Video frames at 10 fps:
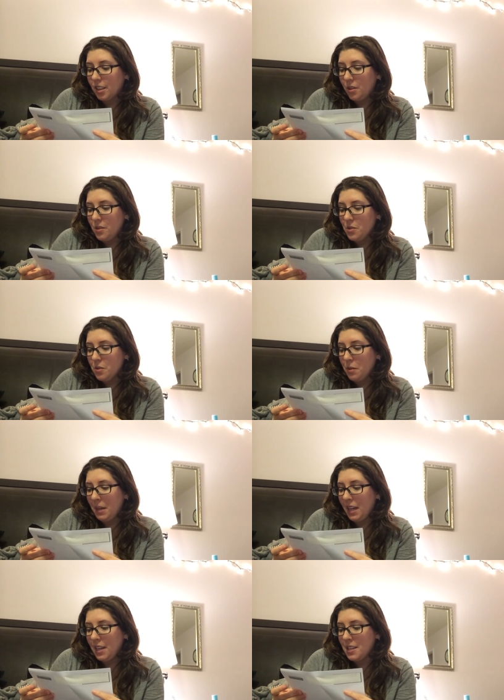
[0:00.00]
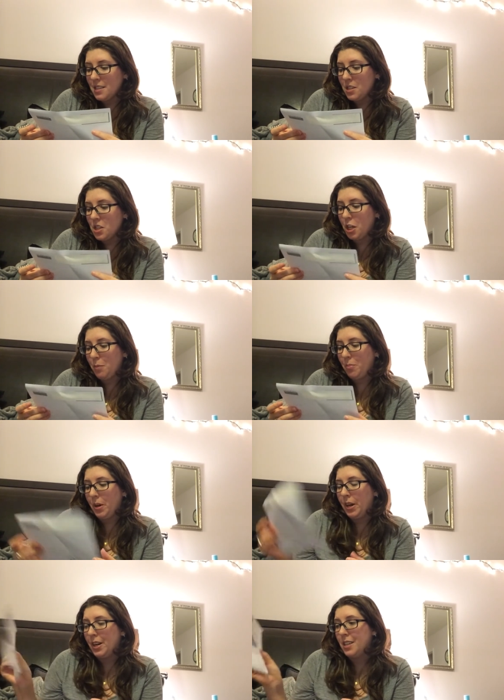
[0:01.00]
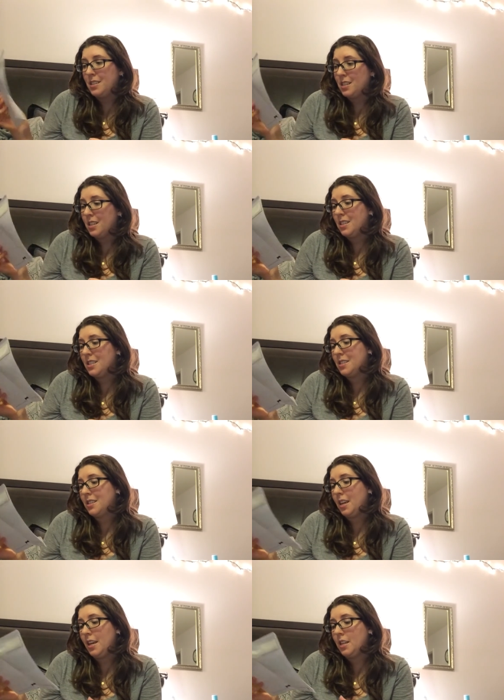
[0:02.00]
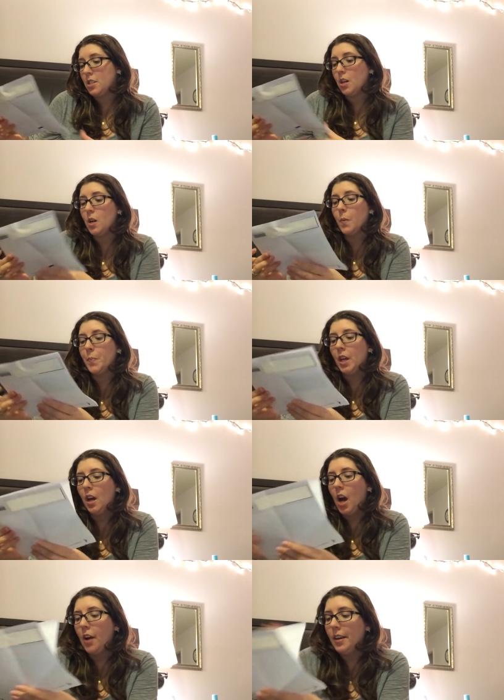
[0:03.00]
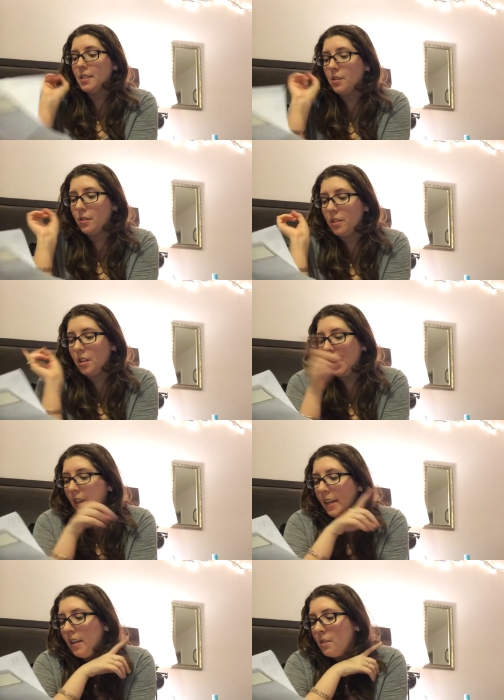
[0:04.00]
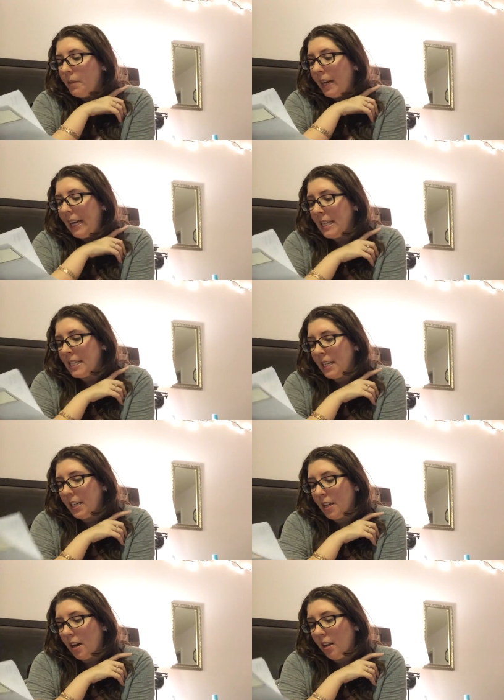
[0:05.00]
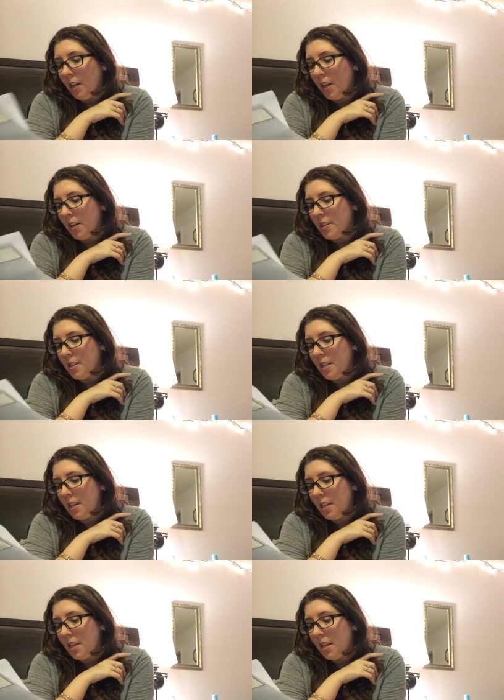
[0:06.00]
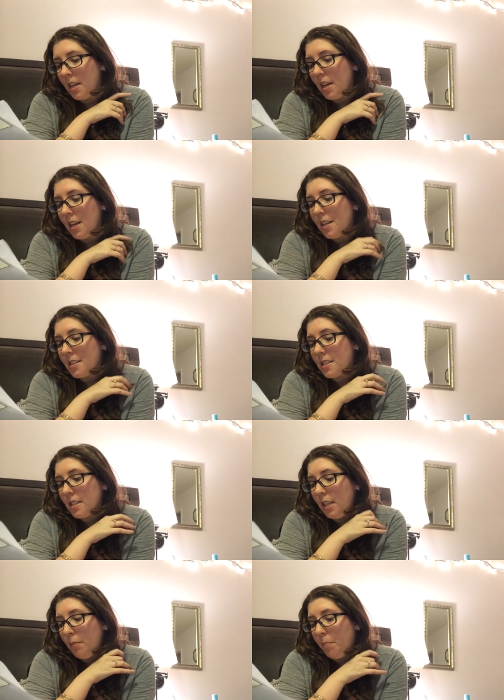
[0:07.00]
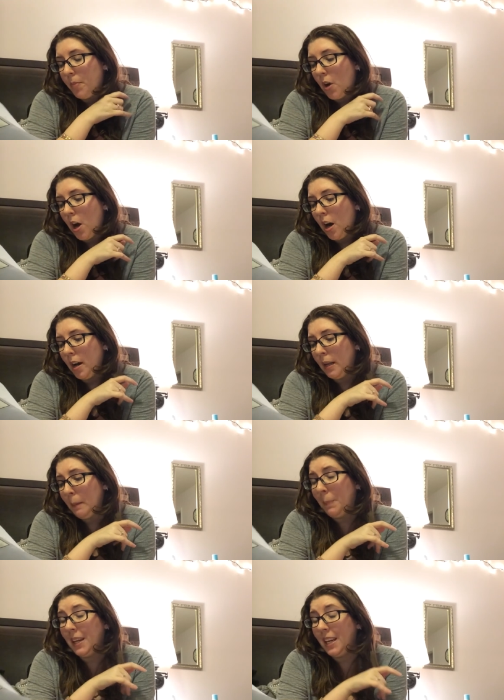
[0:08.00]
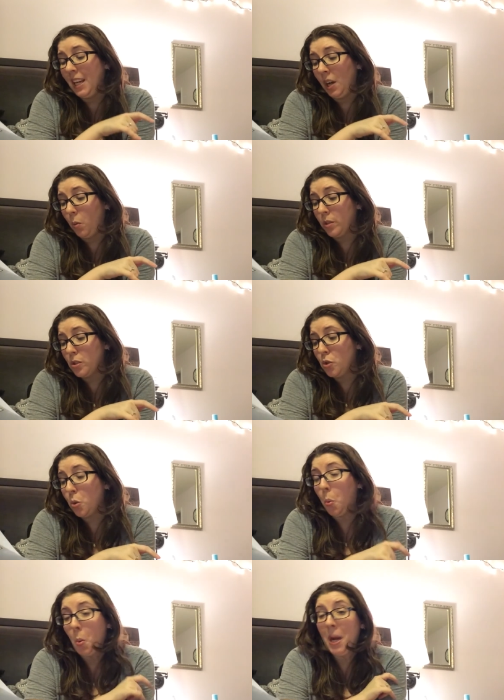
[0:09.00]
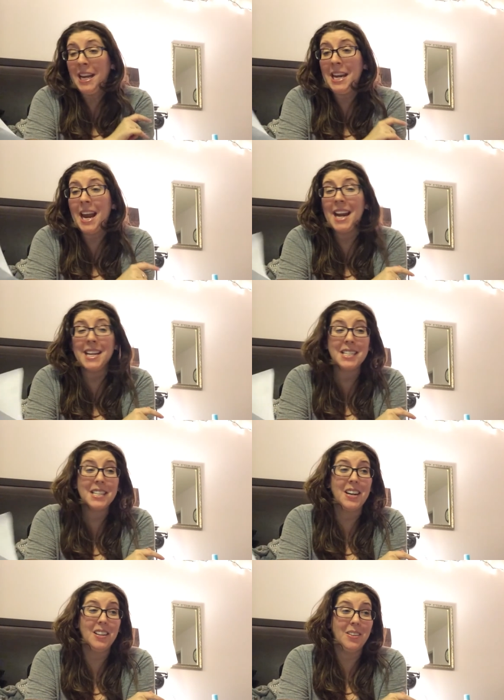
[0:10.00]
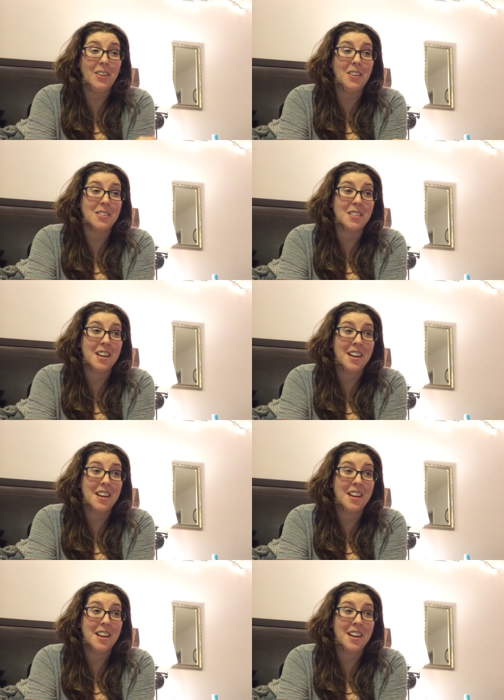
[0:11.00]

Hosiery, panties, and shapewear I did dislike. So, okay, so the leggings were eighteen dollars. The sleep bra in pink was twenty-eight dollars.